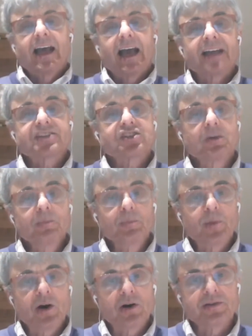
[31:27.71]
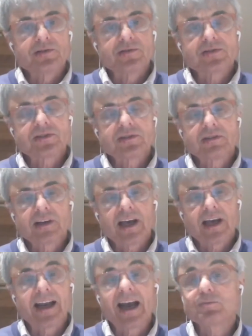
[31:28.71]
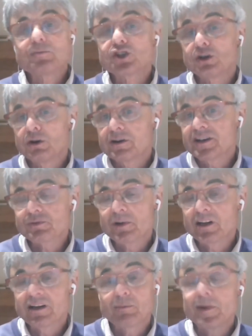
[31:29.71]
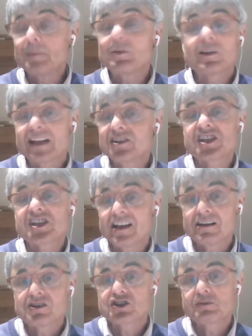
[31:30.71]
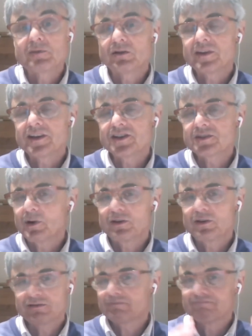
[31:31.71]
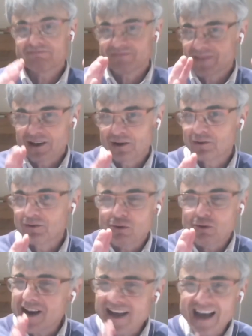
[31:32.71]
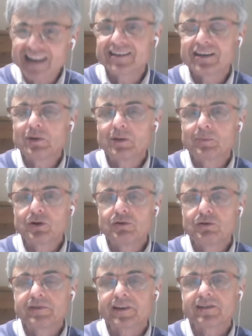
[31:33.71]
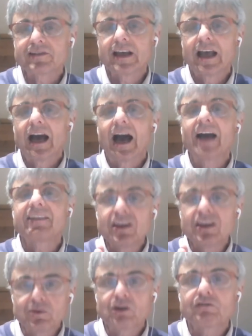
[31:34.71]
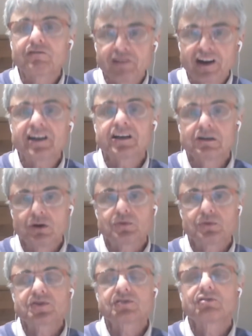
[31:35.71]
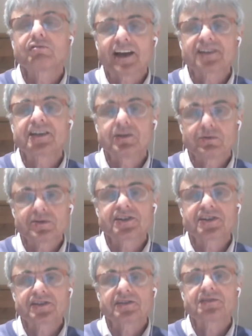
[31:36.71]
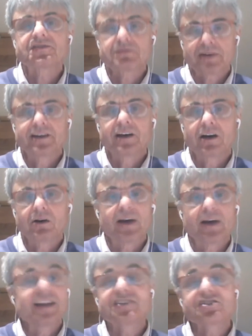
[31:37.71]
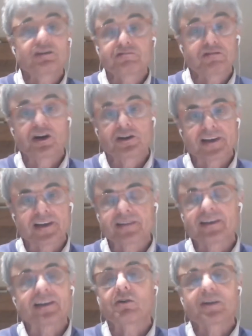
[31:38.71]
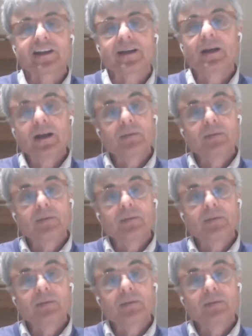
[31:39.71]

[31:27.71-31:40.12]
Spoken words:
at some point, and I'm sure this will, people can challenge me on this, but reality will prove it. I think we are very close to vaccine resistance right now. And it's not for nothing that already